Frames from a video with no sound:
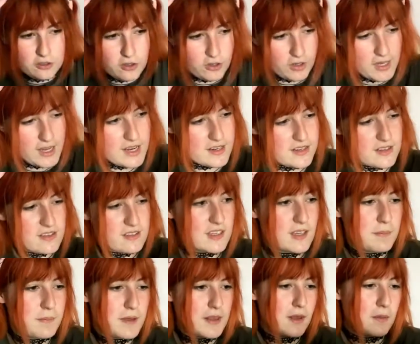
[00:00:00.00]
got a hidden
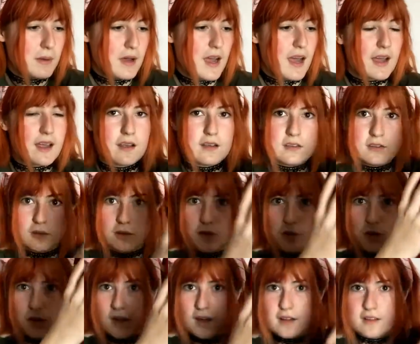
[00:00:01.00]
zip in the back so
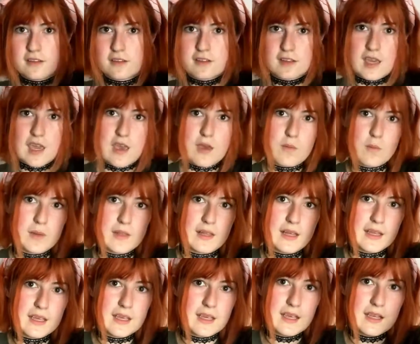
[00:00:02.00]
you can't see. We
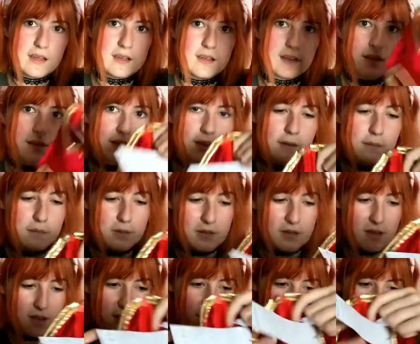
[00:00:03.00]
like hidden zips.
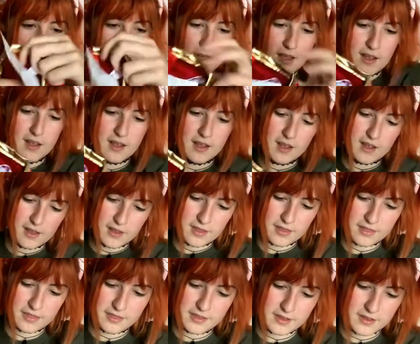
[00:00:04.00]

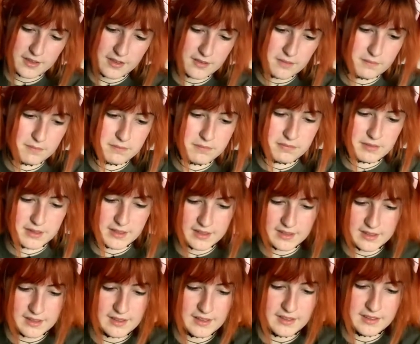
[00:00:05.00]
The
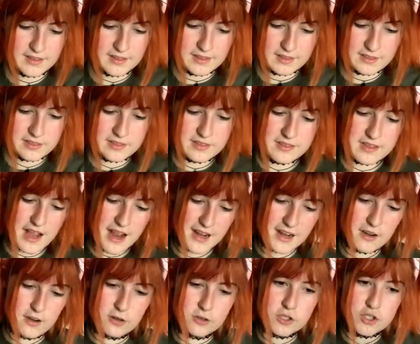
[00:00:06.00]

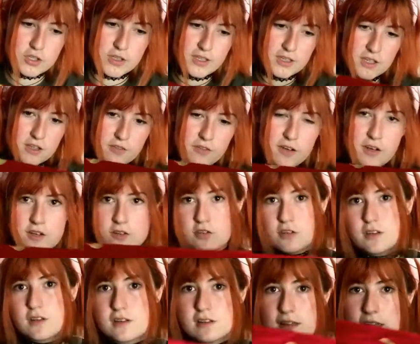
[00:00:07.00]
iron-on transfers
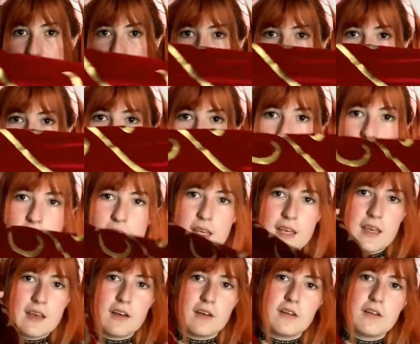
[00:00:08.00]
on the sleeves
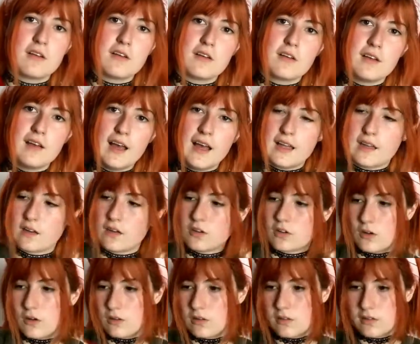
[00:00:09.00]
here and
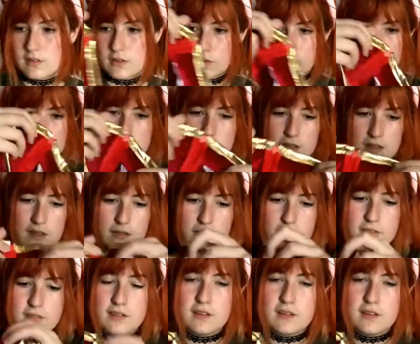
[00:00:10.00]
on the other sleeve.